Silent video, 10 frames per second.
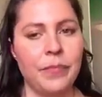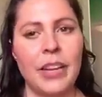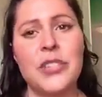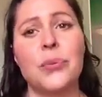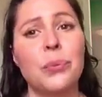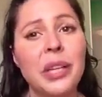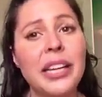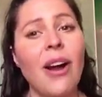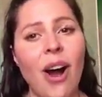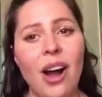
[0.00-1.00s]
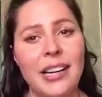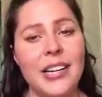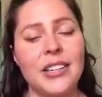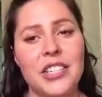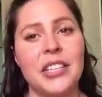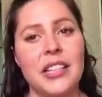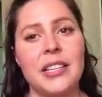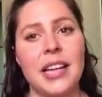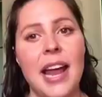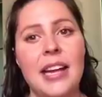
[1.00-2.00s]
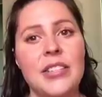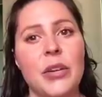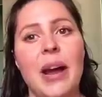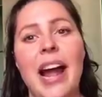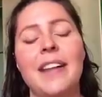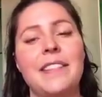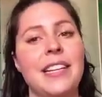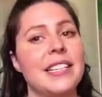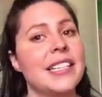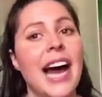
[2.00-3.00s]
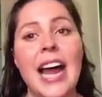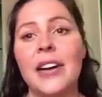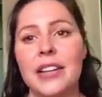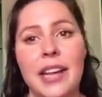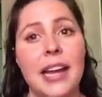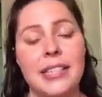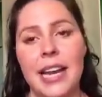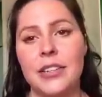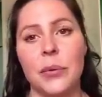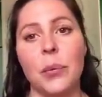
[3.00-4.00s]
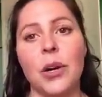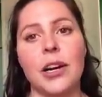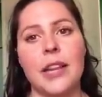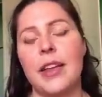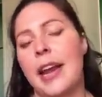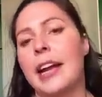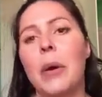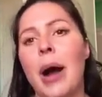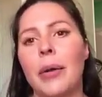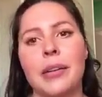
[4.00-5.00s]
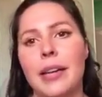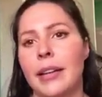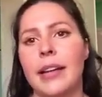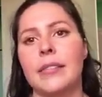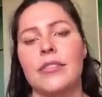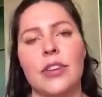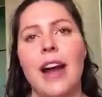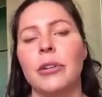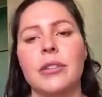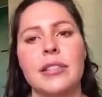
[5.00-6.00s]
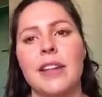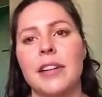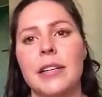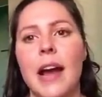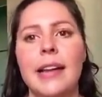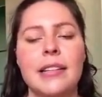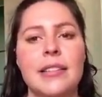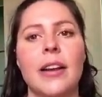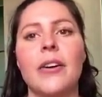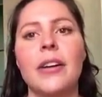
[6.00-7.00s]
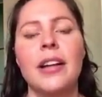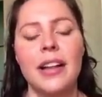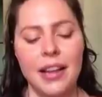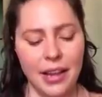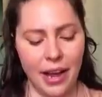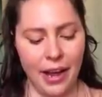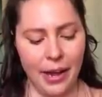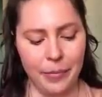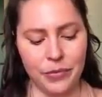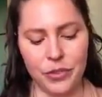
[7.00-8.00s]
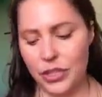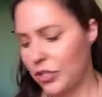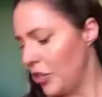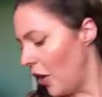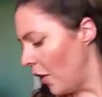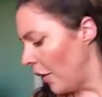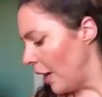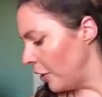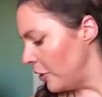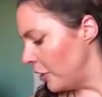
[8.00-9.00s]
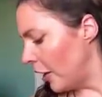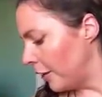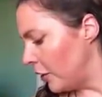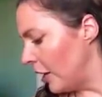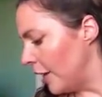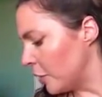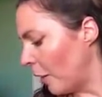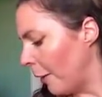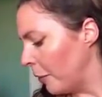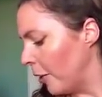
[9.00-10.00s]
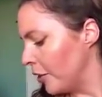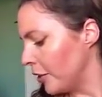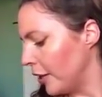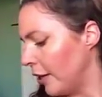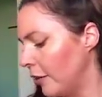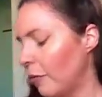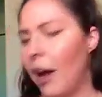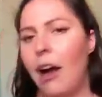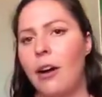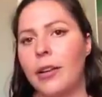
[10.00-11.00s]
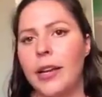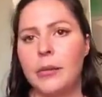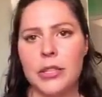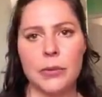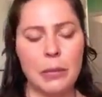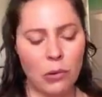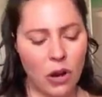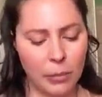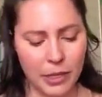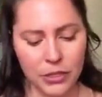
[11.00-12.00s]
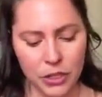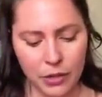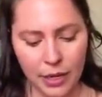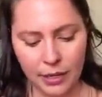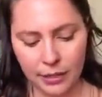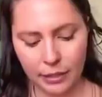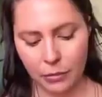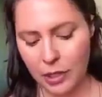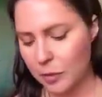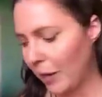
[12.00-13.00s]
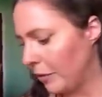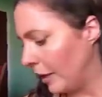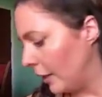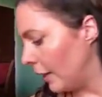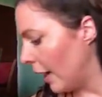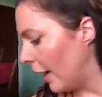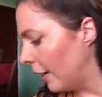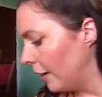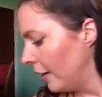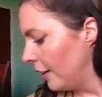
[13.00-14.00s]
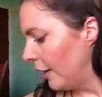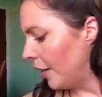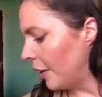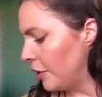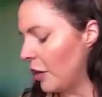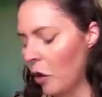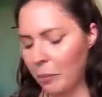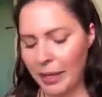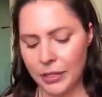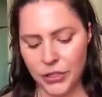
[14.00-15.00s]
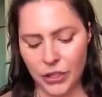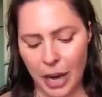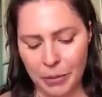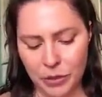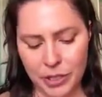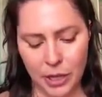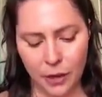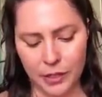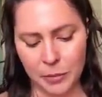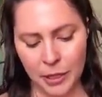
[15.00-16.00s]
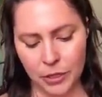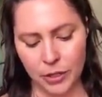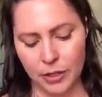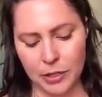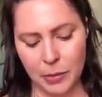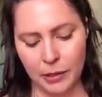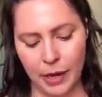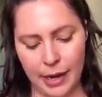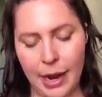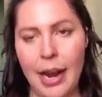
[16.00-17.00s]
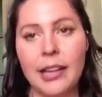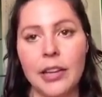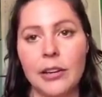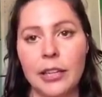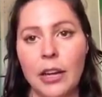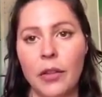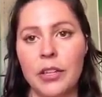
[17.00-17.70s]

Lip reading: It's really hot here during the day, so I have the entire day to work, and then I go out and like travel and stuff at night. So just know, I know a lot of you guys are probably wondering, wow, like what's Rainbow Harmony doing? Like where's my reading at? And then you go on my Instagram and you see all these pictures, but like I literally only